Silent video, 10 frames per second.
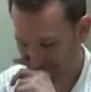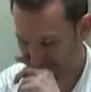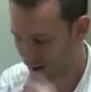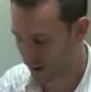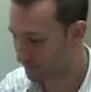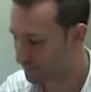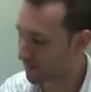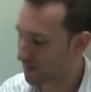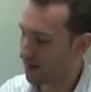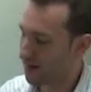So
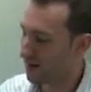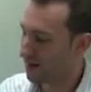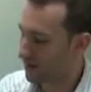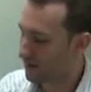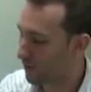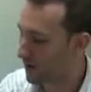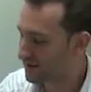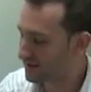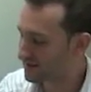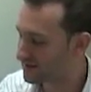the way
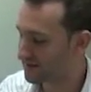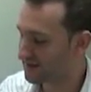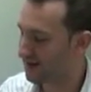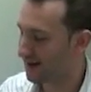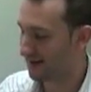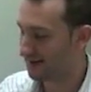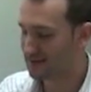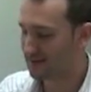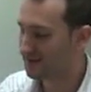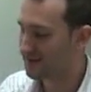this is
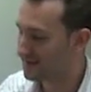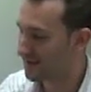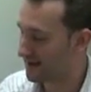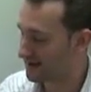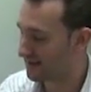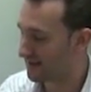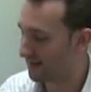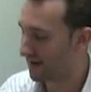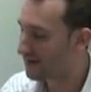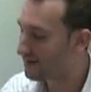designed is that
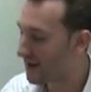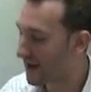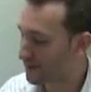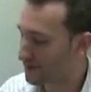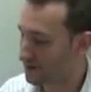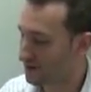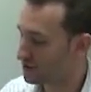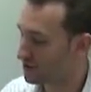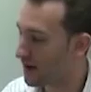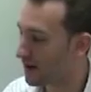if anything happens to your
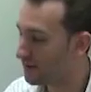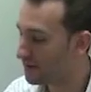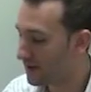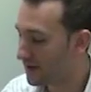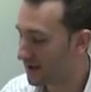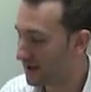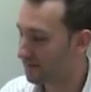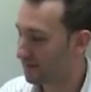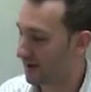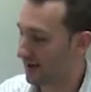child,
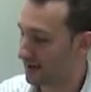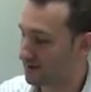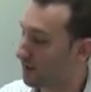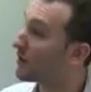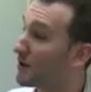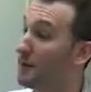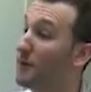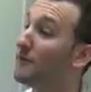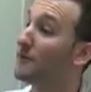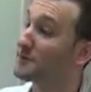if they don't come
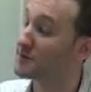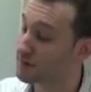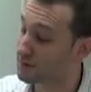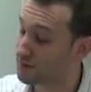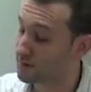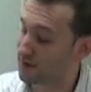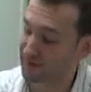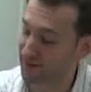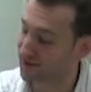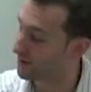home from school,
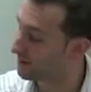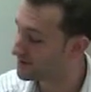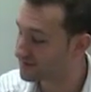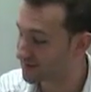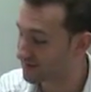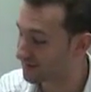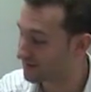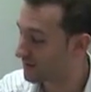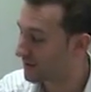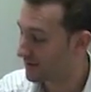if they go
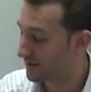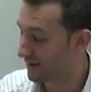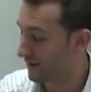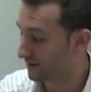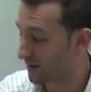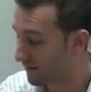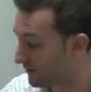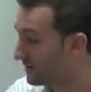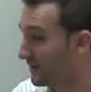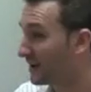missing, God
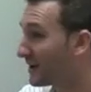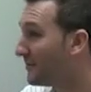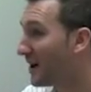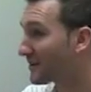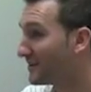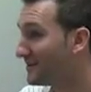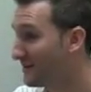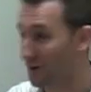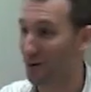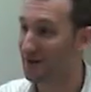forbid they get
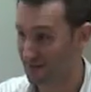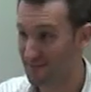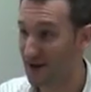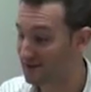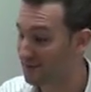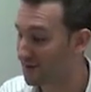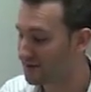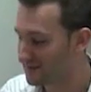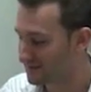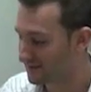abducted, or there's a major
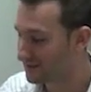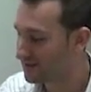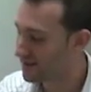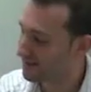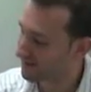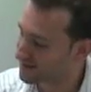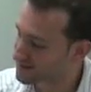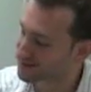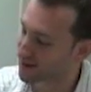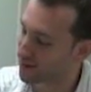emergency,
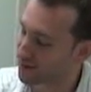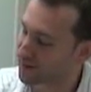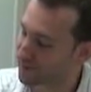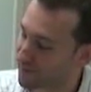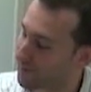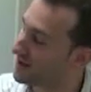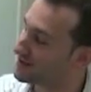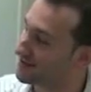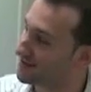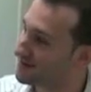this is all the
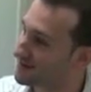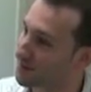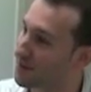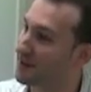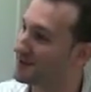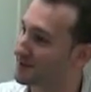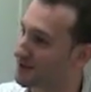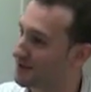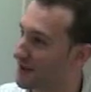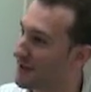information the police are
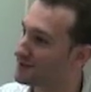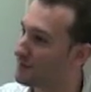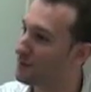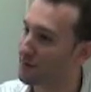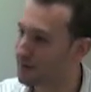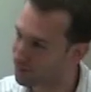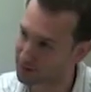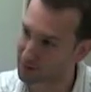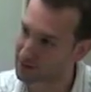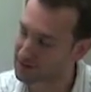going to ask for, or the
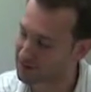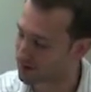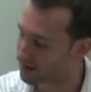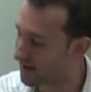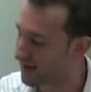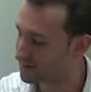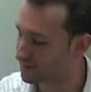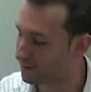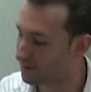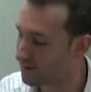authorities are going to ask
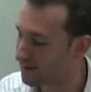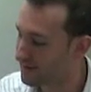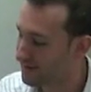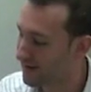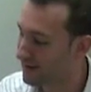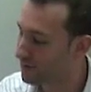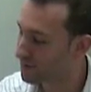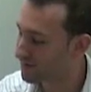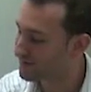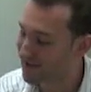for. And
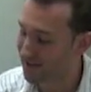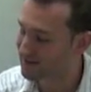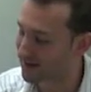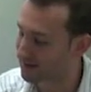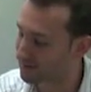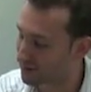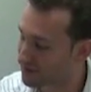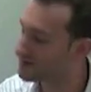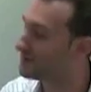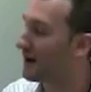normally it takes like
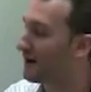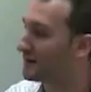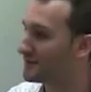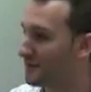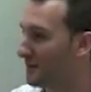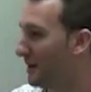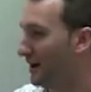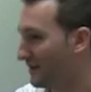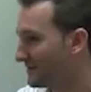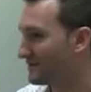1 to 2 hours for the
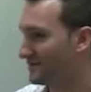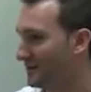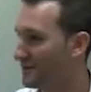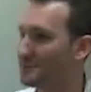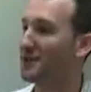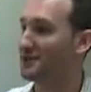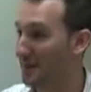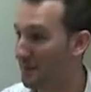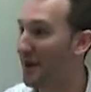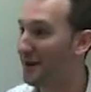parents, especially
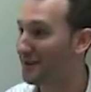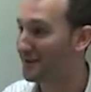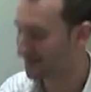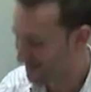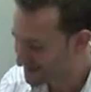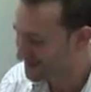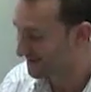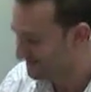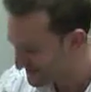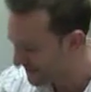in a panic,
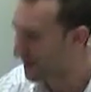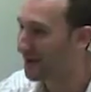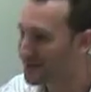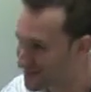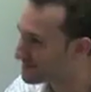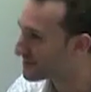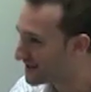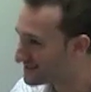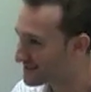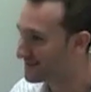to get all this in
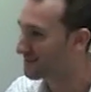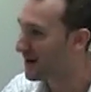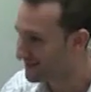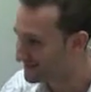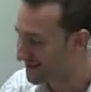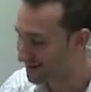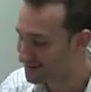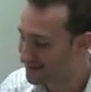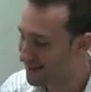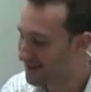place and write it
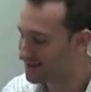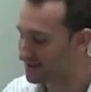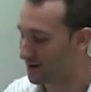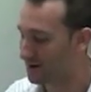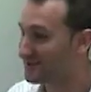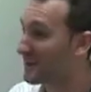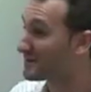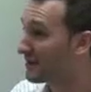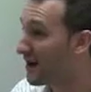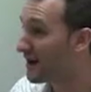down. So it saves
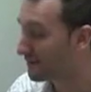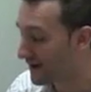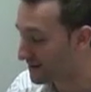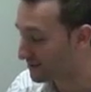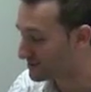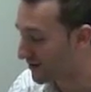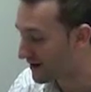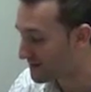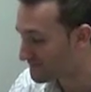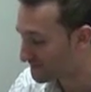a lot of valuable
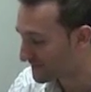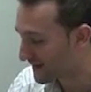time.